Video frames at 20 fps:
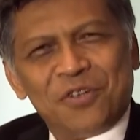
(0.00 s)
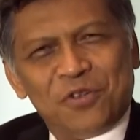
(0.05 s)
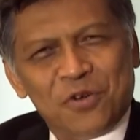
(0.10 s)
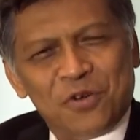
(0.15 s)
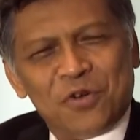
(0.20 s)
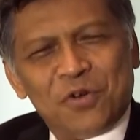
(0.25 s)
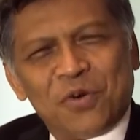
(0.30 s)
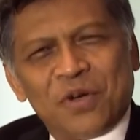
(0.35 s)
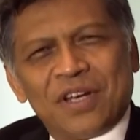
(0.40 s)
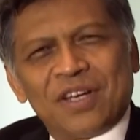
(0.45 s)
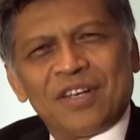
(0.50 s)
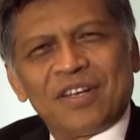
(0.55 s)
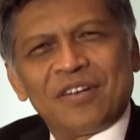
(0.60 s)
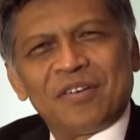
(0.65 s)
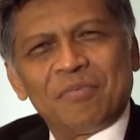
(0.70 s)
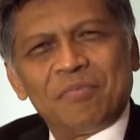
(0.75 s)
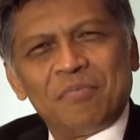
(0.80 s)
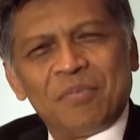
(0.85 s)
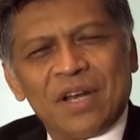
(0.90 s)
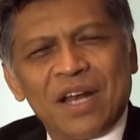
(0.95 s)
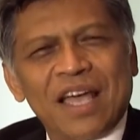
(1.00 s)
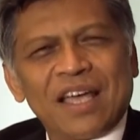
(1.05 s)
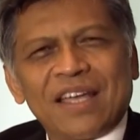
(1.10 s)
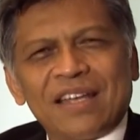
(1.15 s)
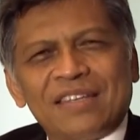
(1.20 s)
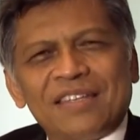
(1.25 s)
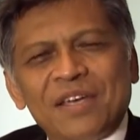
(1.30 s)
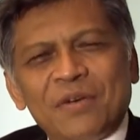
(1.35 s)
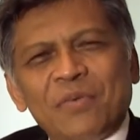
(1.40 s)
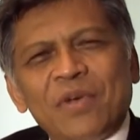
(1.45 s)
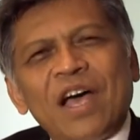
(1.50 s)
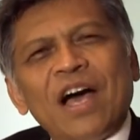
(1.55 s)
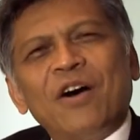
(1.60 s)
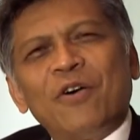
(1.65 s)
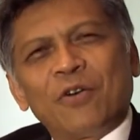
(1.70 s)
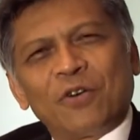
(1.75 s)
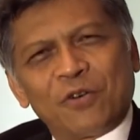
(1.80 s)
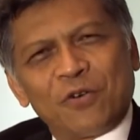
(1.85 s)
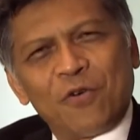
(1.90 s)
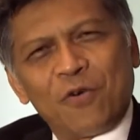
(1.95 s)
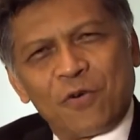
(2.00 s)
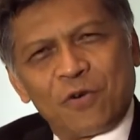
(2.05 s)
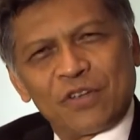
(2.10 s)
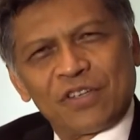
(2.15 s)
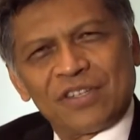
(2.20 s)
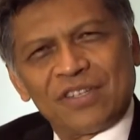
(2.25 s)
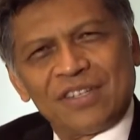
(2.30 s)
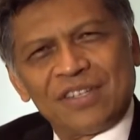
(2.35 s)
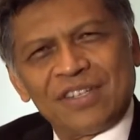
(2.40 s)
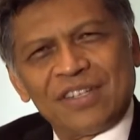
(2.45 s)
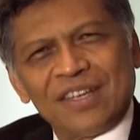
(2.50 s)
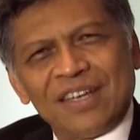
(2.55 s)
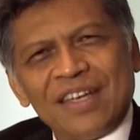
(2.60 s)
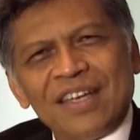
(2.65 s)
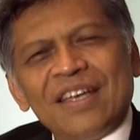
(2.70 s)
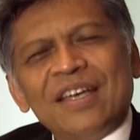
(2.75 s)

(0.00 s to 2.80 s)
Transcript: to do it. But I can say we are on course.